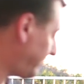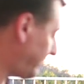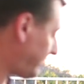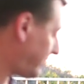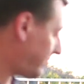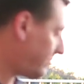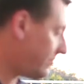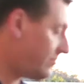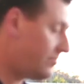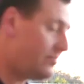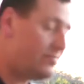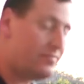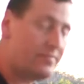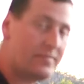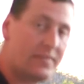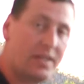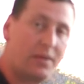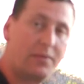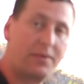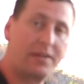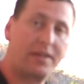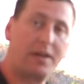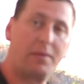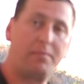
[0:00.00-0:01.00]
I'm
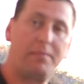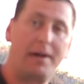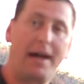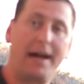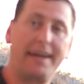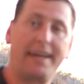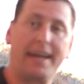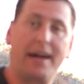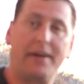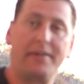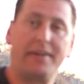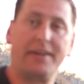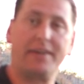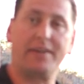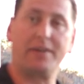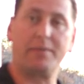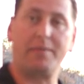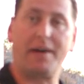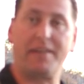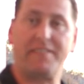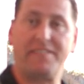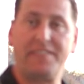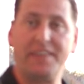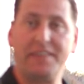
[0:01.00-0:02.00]
gonna come back out here in
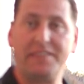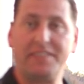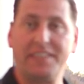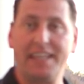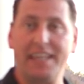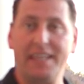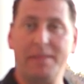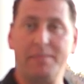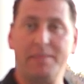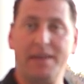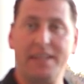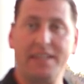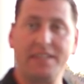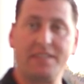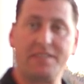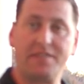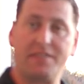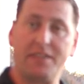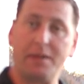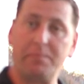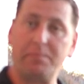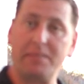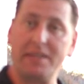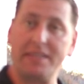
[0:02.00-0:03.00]
about 15 minutes,
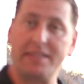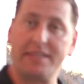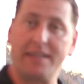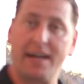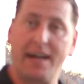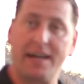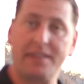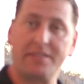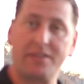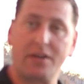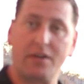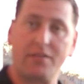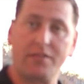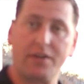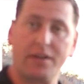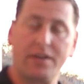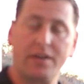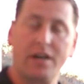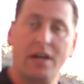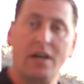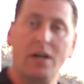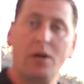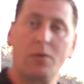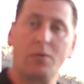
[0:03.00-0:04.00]
flip these guys over.
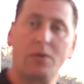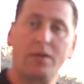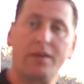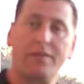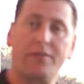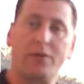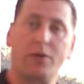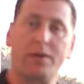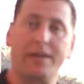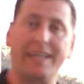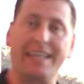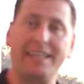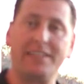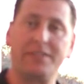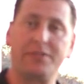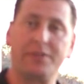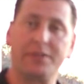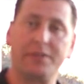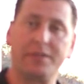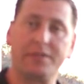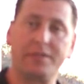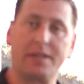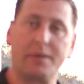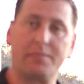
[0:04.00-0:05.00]
We're looking for an
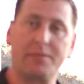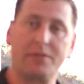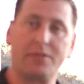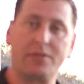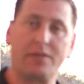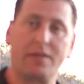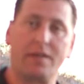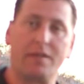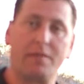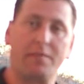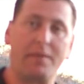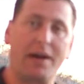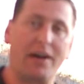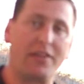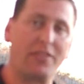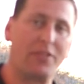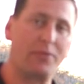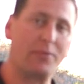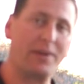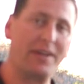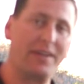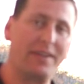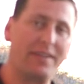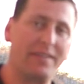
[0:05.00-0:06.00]
internal temperature of about
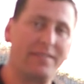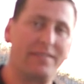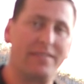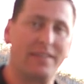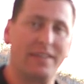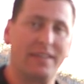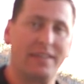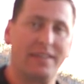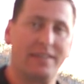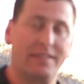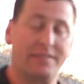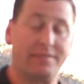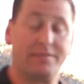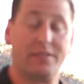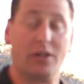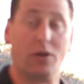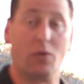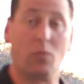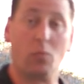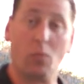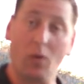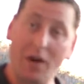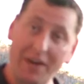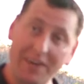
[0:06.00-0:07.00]
300
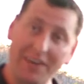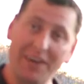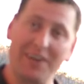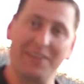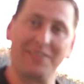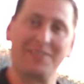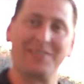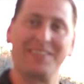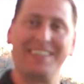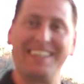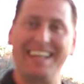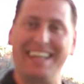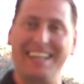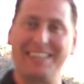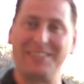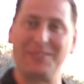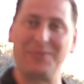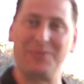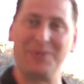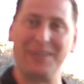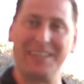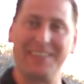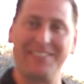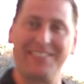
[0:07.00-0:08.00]
no,
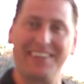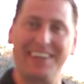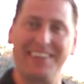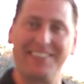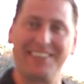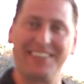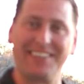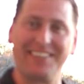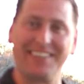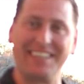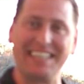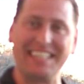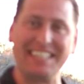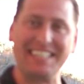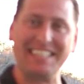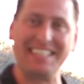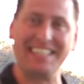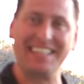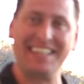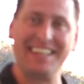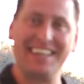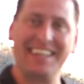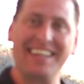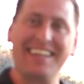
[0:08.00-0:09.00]
125 degrees.
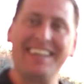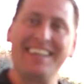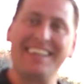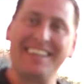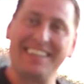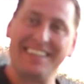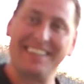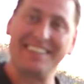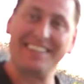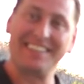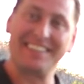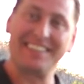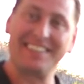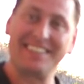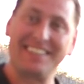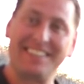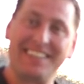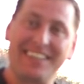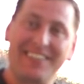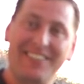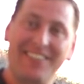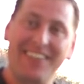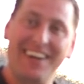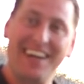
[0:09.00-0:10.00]

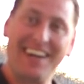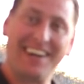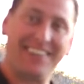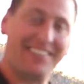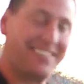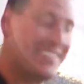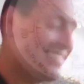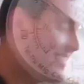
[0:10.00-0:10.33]
Stick around.